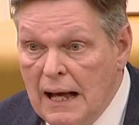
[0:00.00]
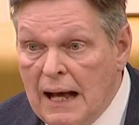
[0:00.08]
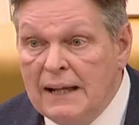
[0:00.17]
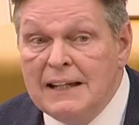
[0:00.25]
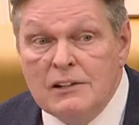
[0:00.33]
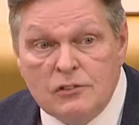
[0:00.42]

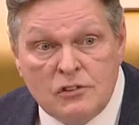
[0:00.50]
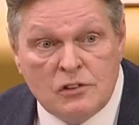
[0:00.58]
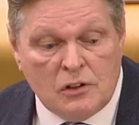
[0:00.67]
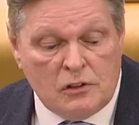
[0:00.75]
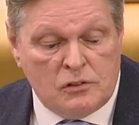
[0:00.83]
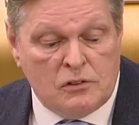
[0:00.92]
And it's
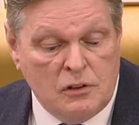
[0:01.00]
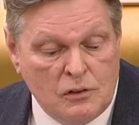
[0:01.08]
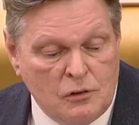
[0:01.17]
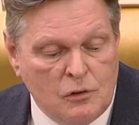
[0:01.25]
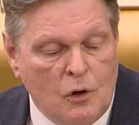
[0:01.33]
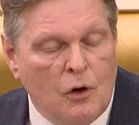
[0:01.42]
just
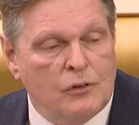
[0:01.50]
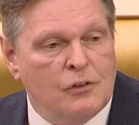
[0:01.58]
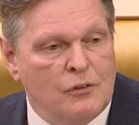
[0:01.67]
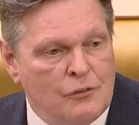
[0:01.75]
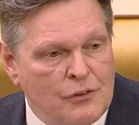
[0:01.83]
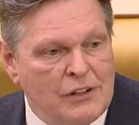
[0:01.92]
not
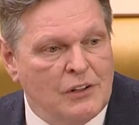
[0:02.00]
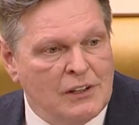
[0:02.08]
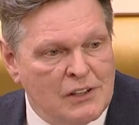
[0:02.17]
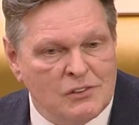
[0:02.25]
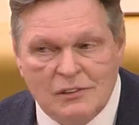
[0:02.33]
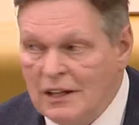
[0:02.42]

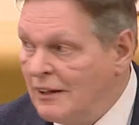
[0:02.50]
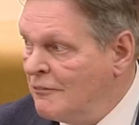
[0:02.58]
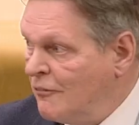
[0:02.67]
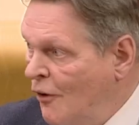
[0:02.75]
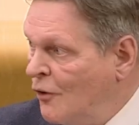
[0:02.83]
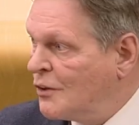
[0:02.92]
realistic.
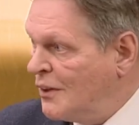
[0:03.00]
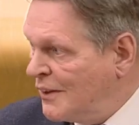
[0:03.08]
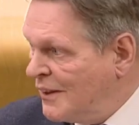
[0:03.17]
Falkirk